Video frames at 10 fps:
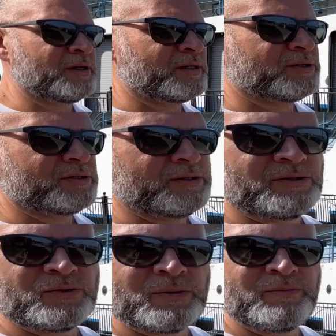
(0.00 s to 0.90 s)
actually
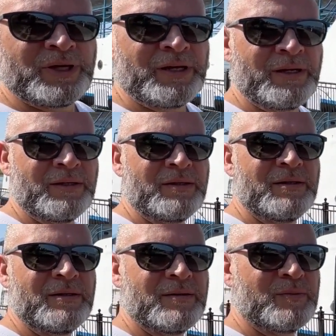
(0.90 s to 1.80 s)
do a band
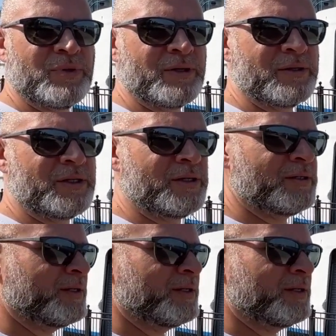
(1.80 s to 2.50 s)
party on